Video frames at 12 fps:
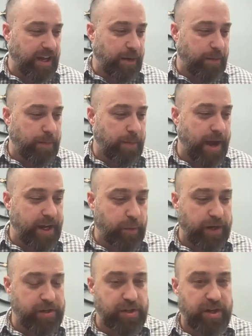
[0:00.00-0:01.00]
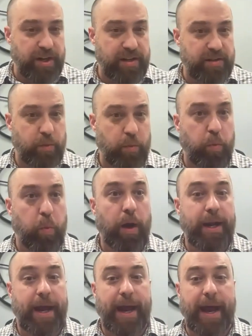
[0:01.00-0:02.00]
my question is,
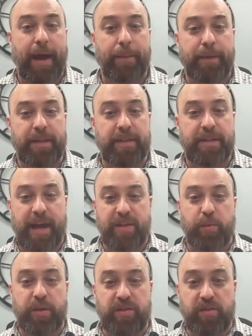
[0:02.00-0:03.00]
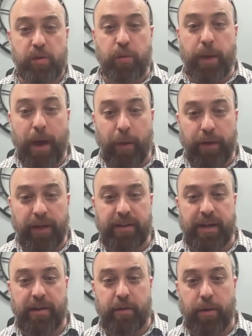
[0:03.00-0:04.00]
what happened as we zoom out in
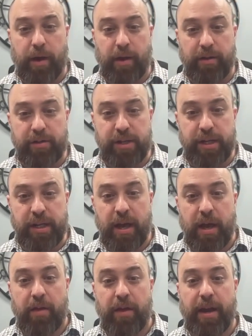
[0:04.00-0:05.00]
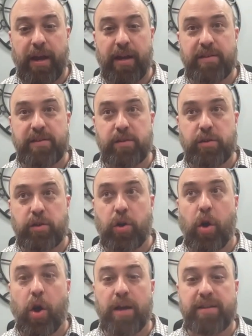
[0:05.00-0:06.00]
that neurology that has
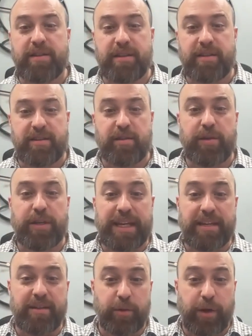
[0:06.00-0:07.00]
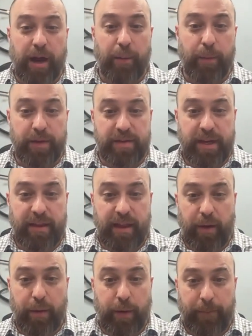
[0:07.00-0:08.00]
caused us to need to compensate
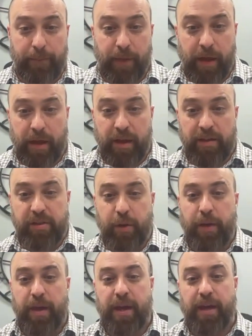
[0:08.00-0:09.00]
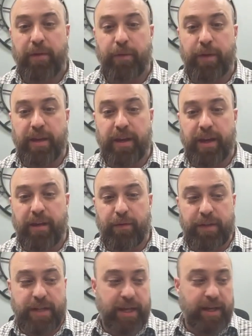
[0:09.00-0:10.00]
that way? So if
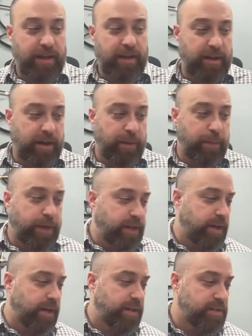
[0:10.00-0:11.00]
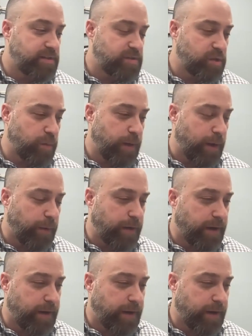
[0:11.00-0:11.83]
we take a big zoom out,